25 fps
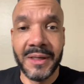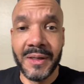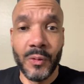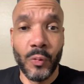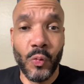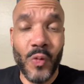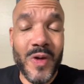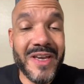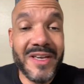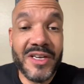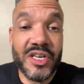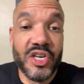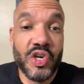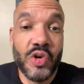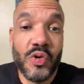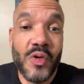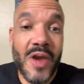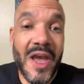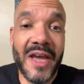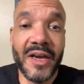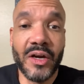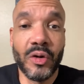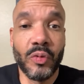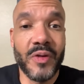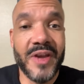we can
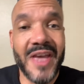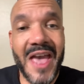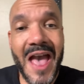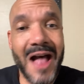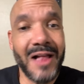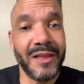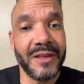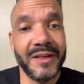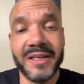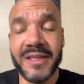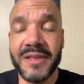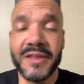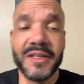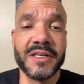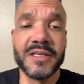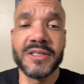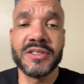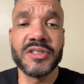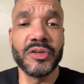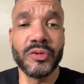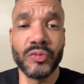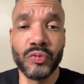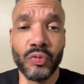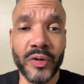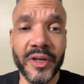create a reality that
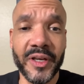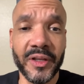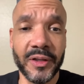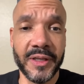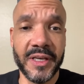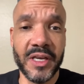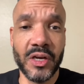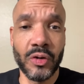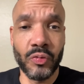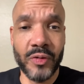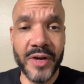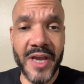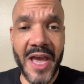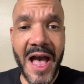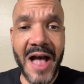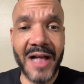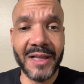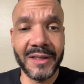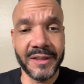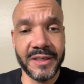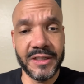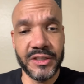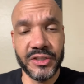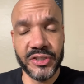isn't really a reality.